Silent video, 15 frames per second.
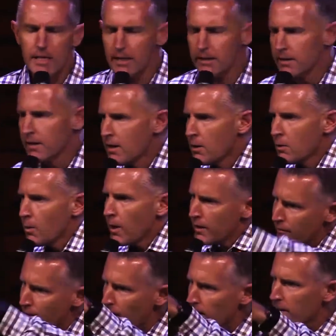And one of
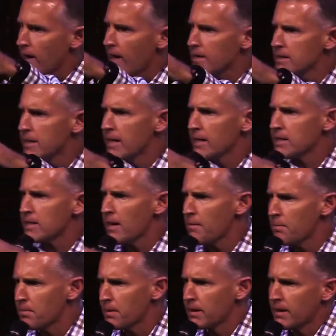our guys gets
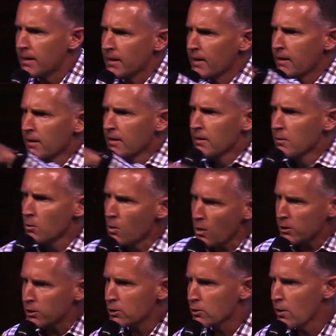up and he
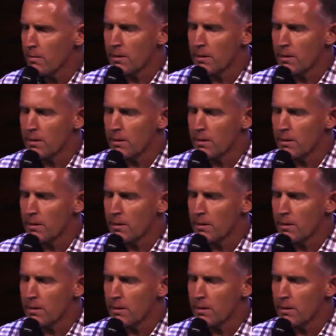walks to him.